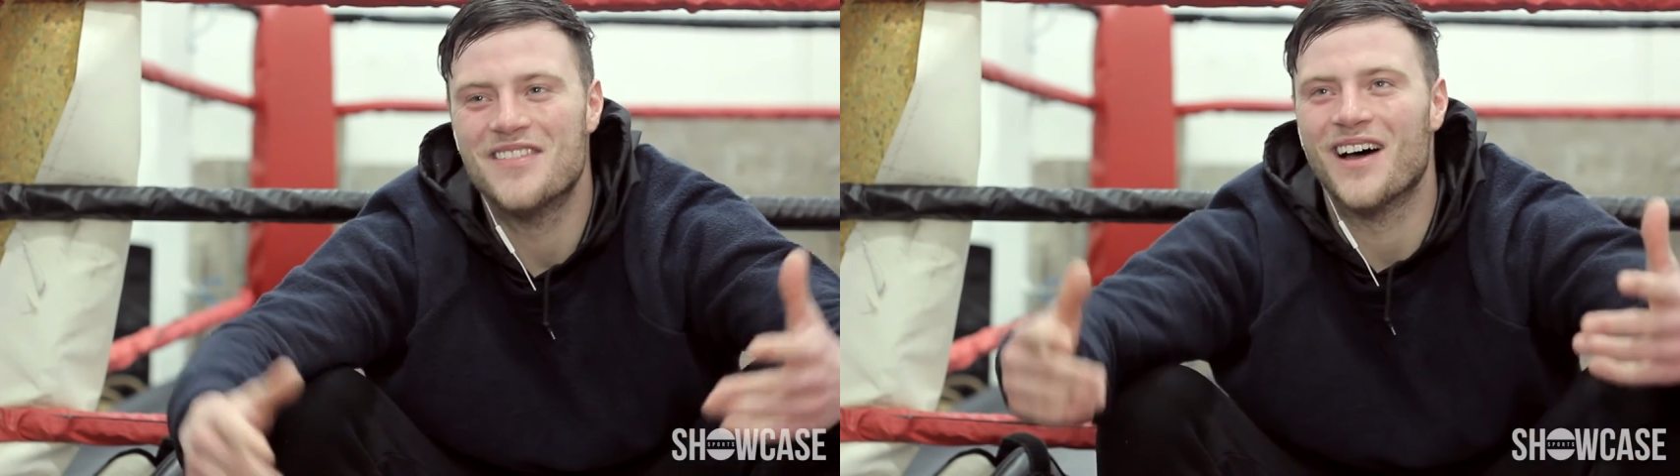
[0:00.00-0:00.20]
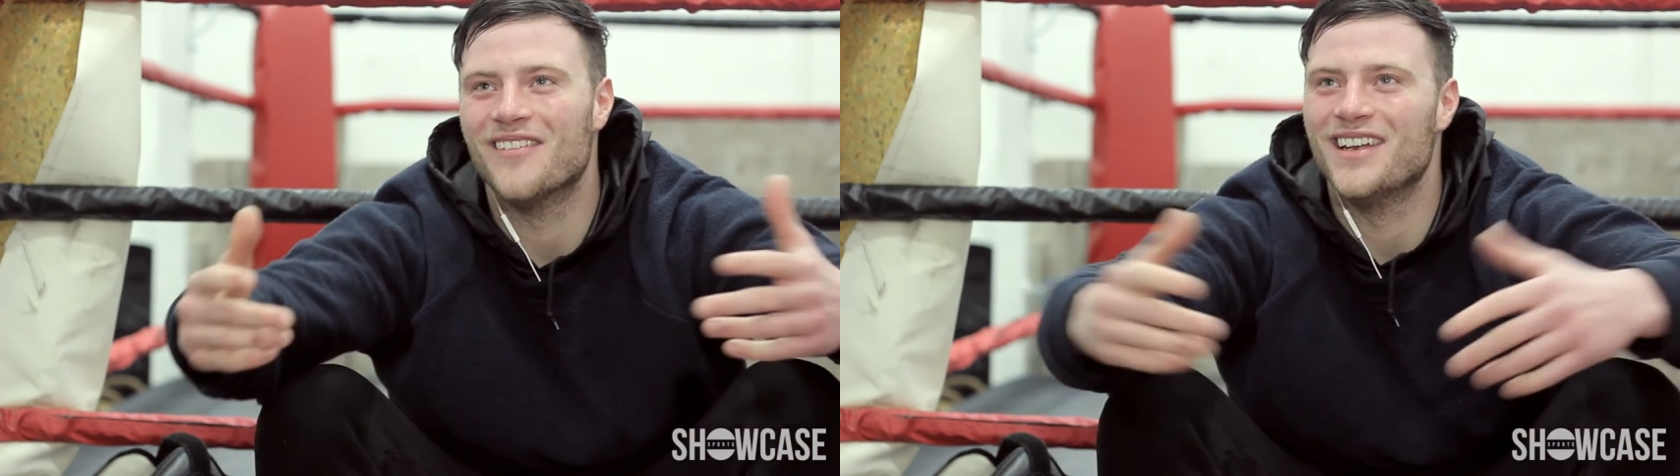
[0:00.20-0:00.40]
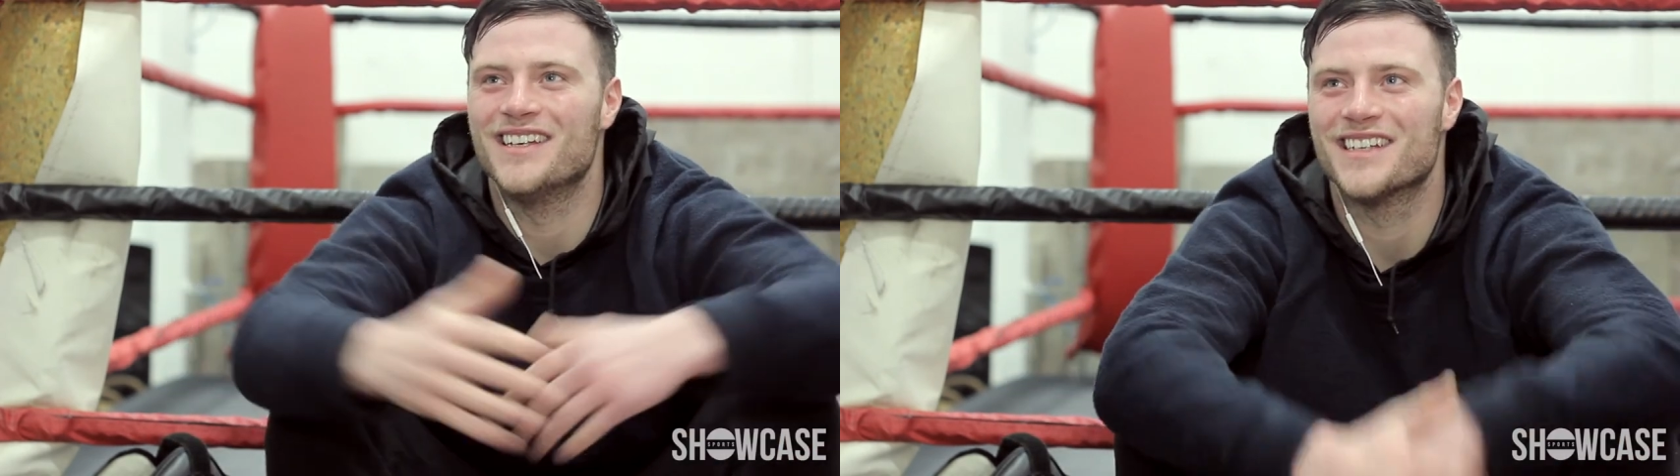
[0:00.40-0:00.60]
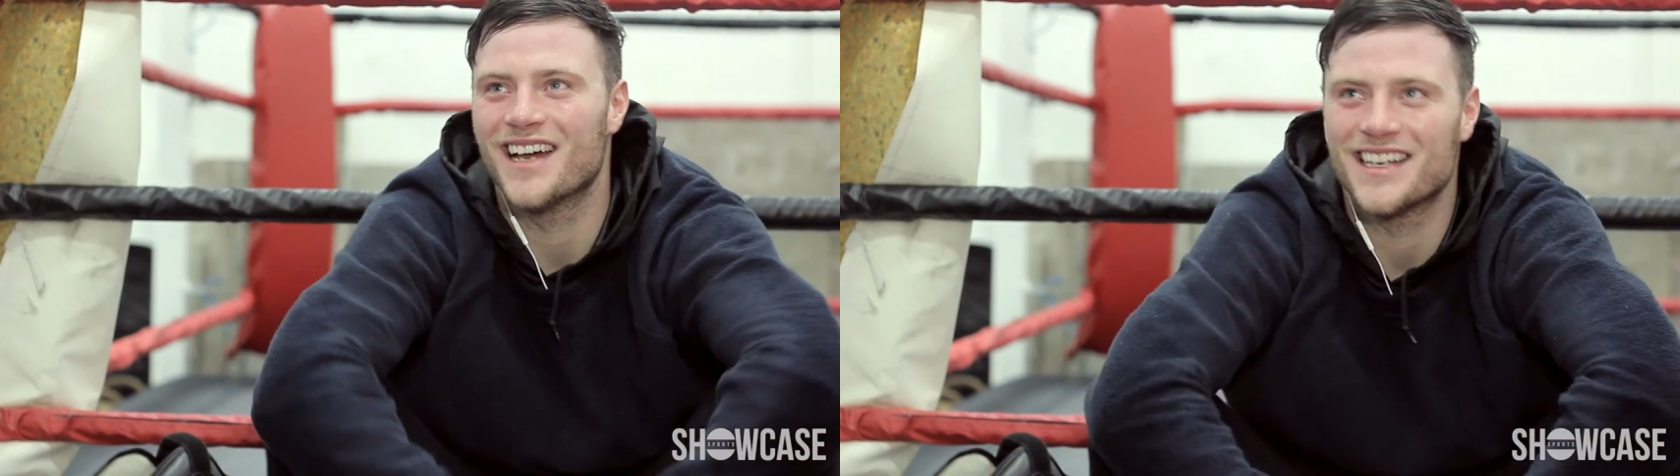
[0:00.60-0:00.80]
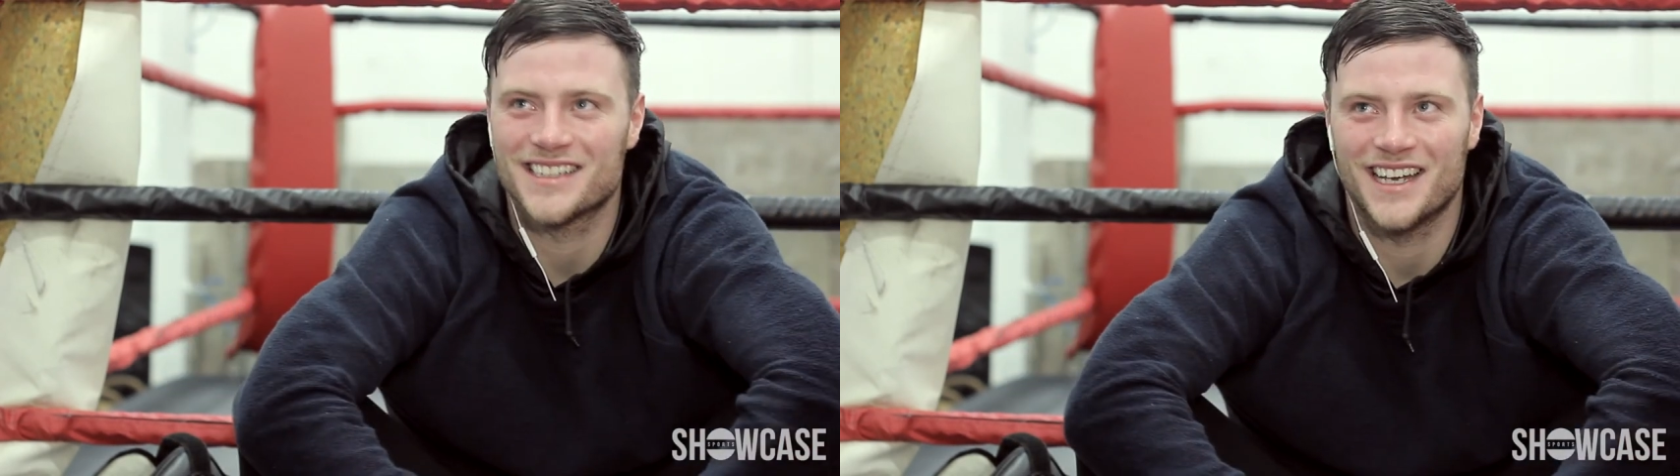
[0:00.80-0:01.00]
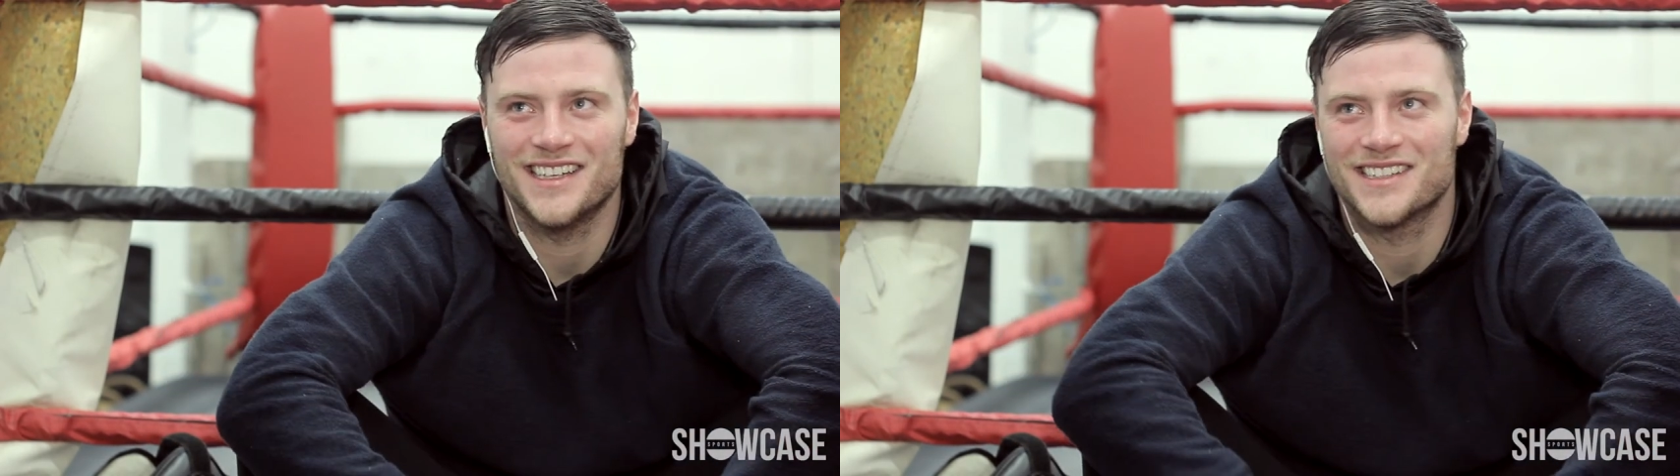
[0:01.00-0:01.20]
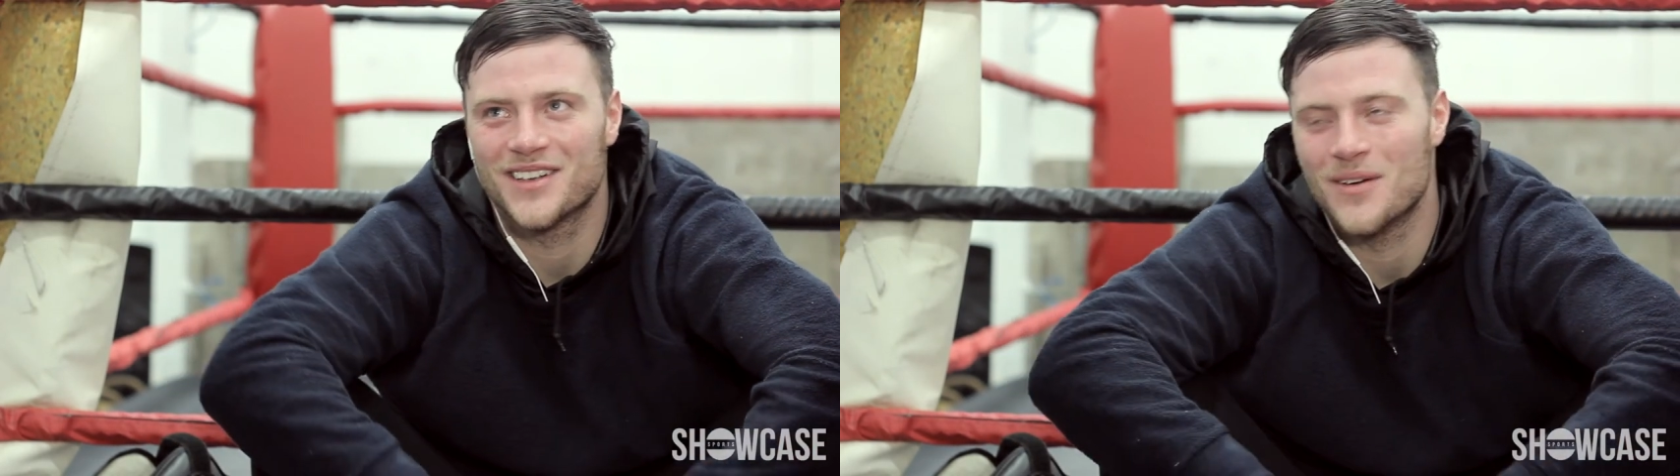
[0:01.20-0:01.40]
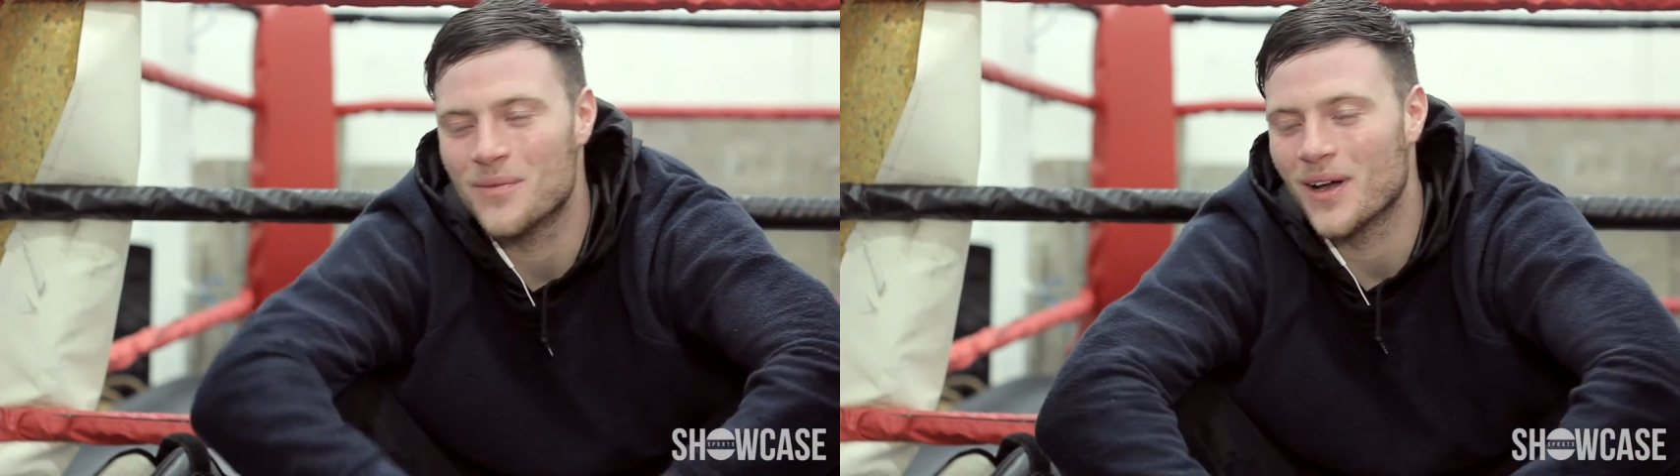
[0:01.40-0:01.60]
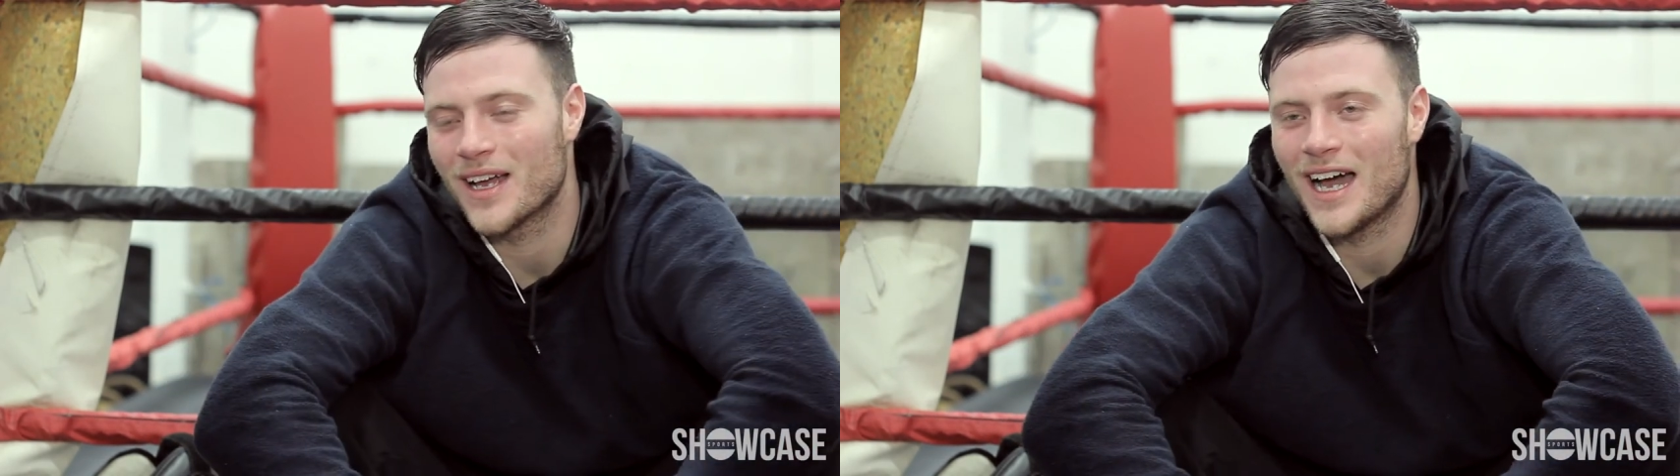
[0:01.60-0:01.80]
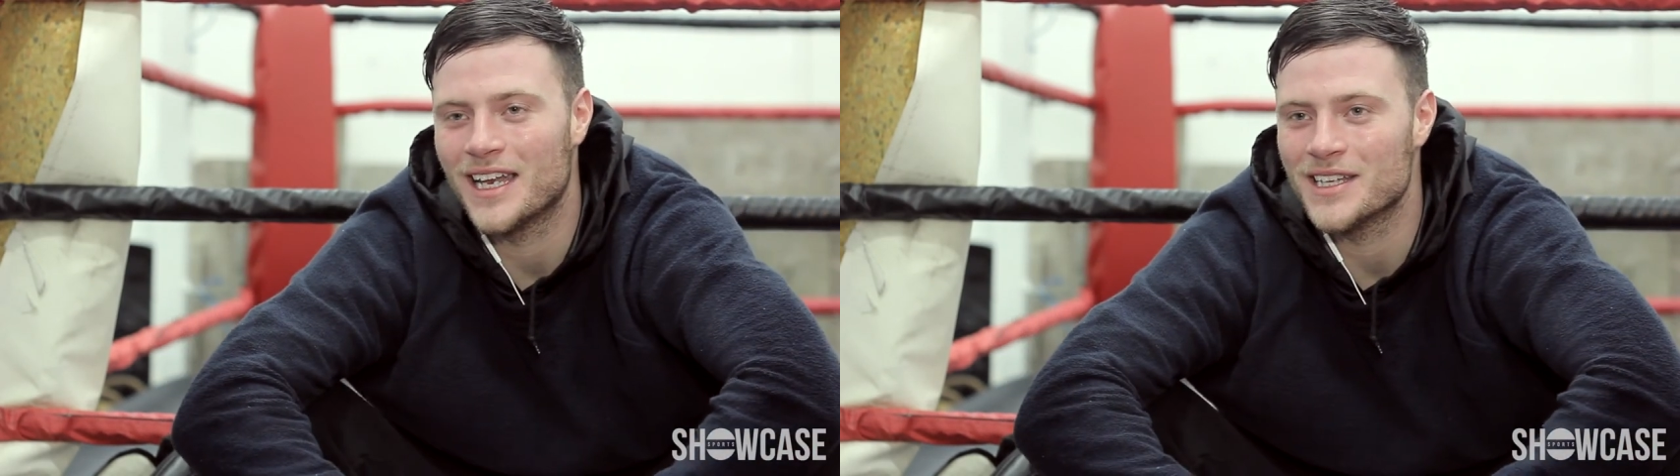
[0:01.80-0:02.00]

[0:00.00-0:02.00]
No, but listen, like I say, there's no point going